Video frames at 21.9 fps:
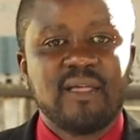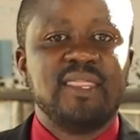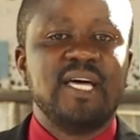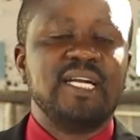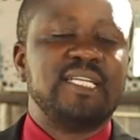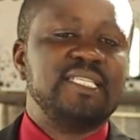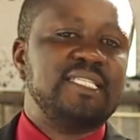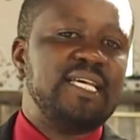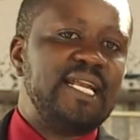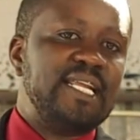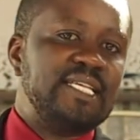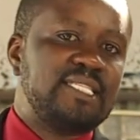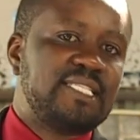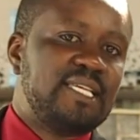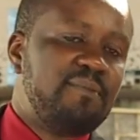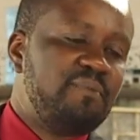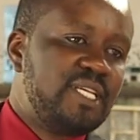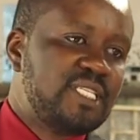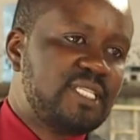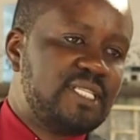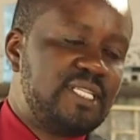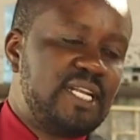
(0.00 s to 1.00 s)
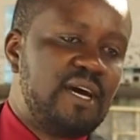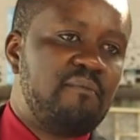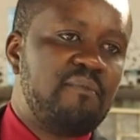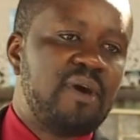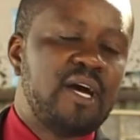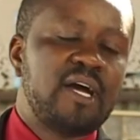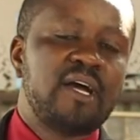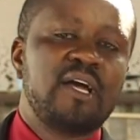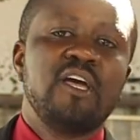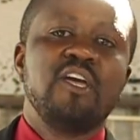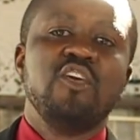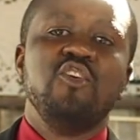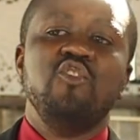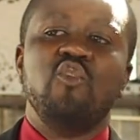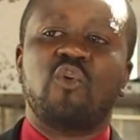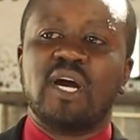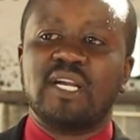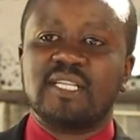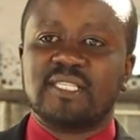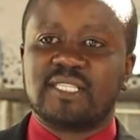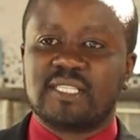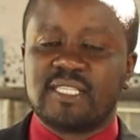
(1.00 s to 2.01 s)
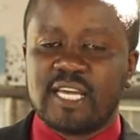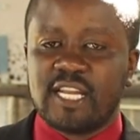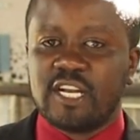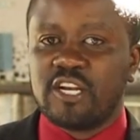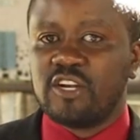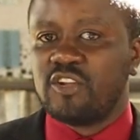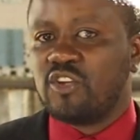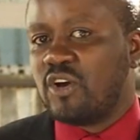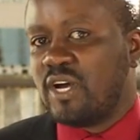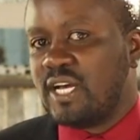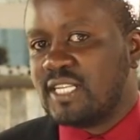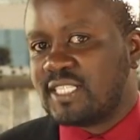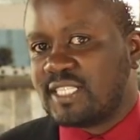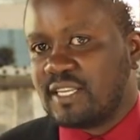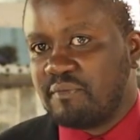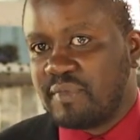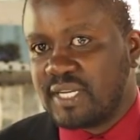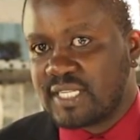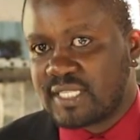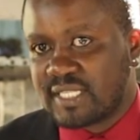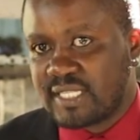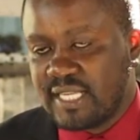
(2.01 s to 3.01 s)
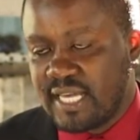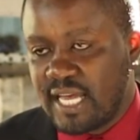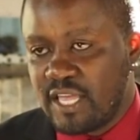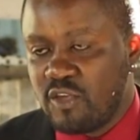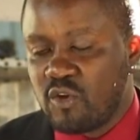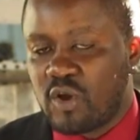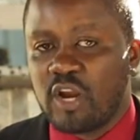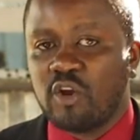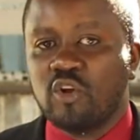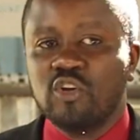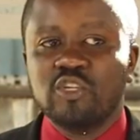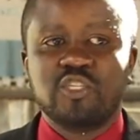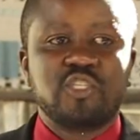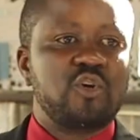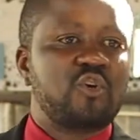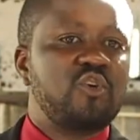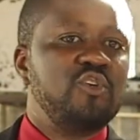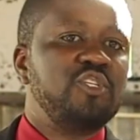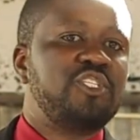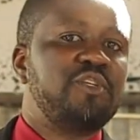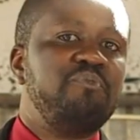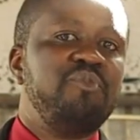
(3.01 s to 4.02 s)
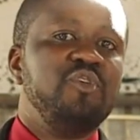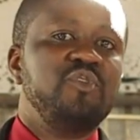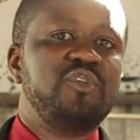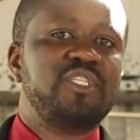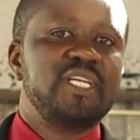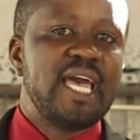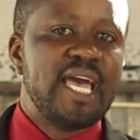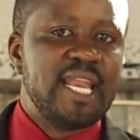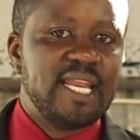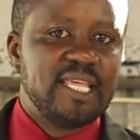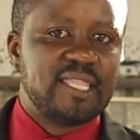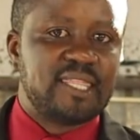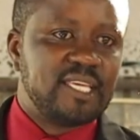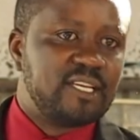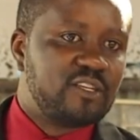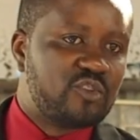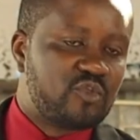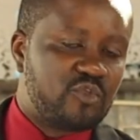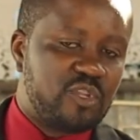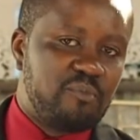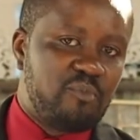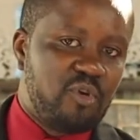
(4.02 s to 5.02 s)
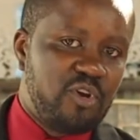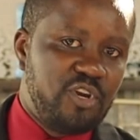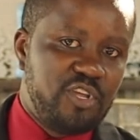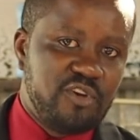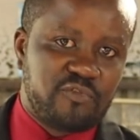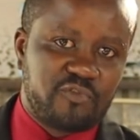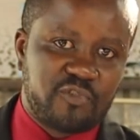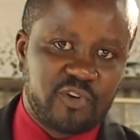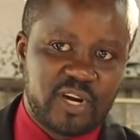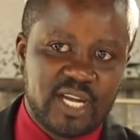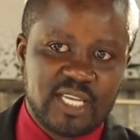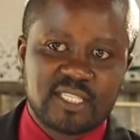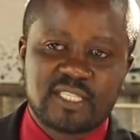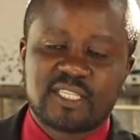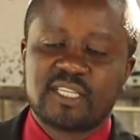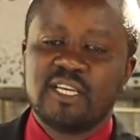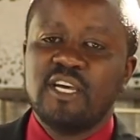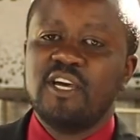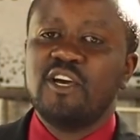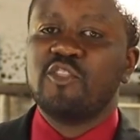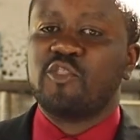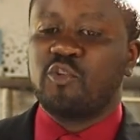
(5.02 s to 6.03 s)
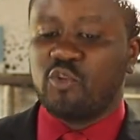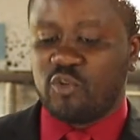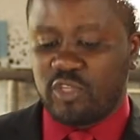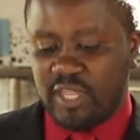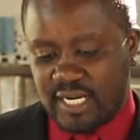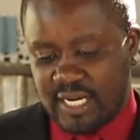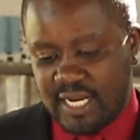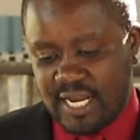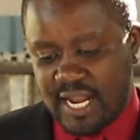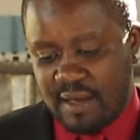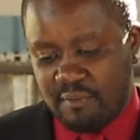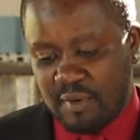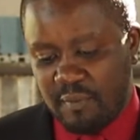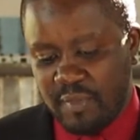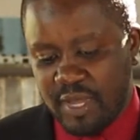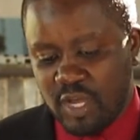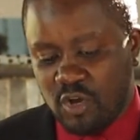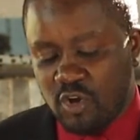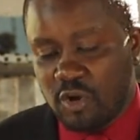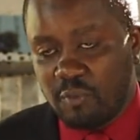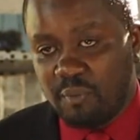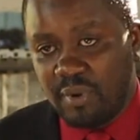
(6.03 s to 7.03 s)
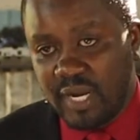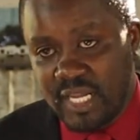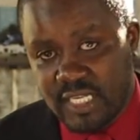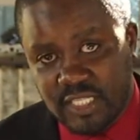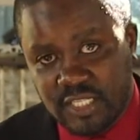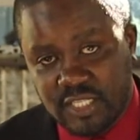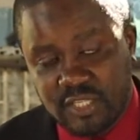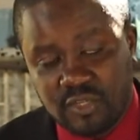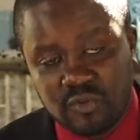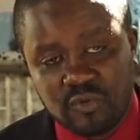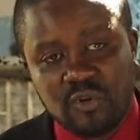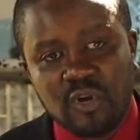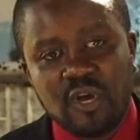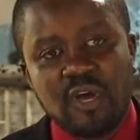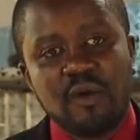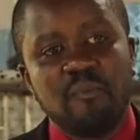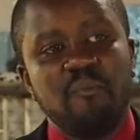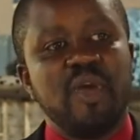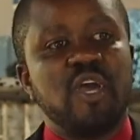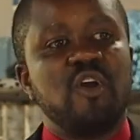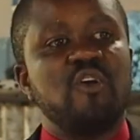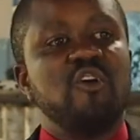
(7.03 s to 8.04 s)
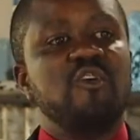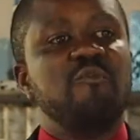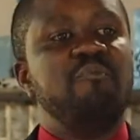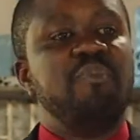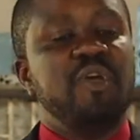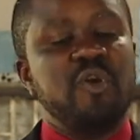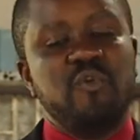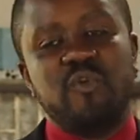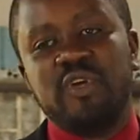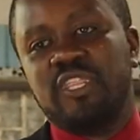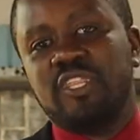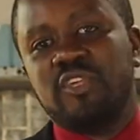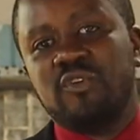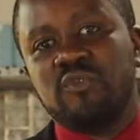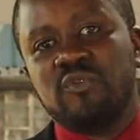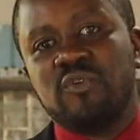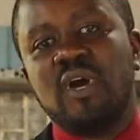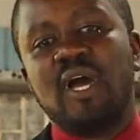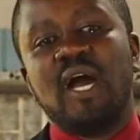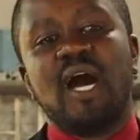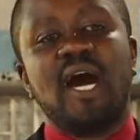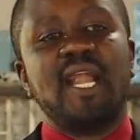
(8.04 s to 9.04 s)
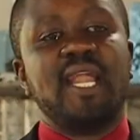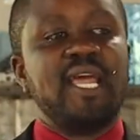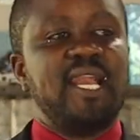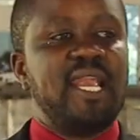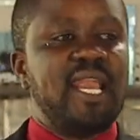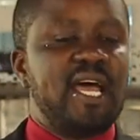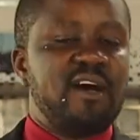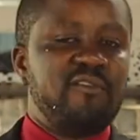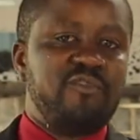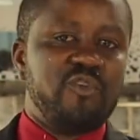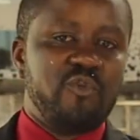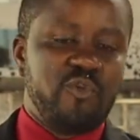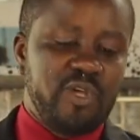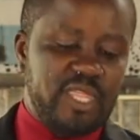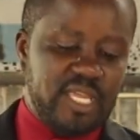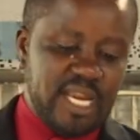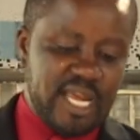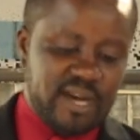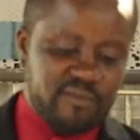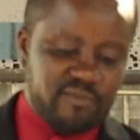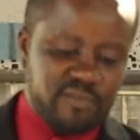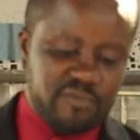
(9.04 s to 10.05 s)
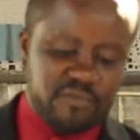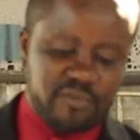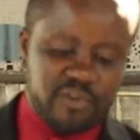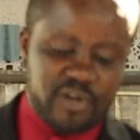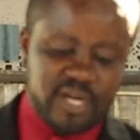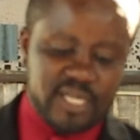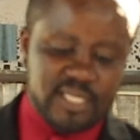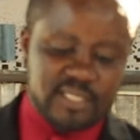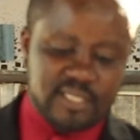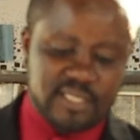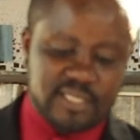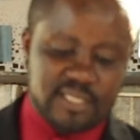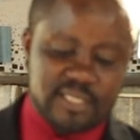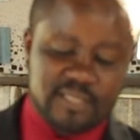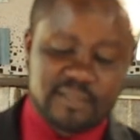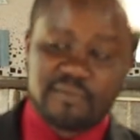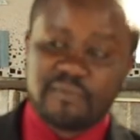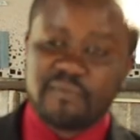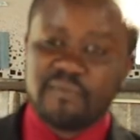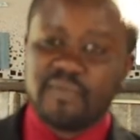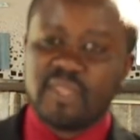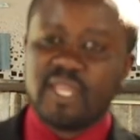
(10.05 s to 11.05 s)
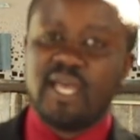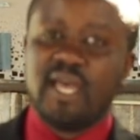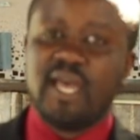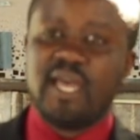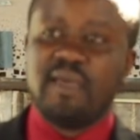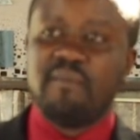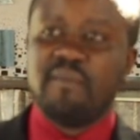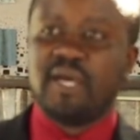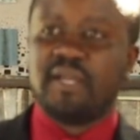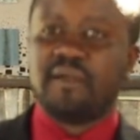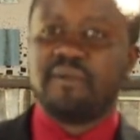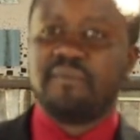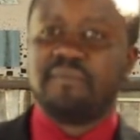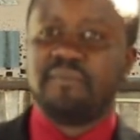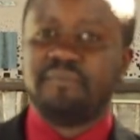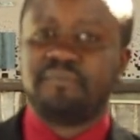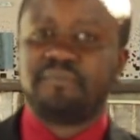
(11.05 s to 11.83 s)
That is an SMS number. You can send your SMS there. You can also contribute anything to the body of Christ through that number. May God bless you. May God be with you. And I love you with the love of Christ. Amen.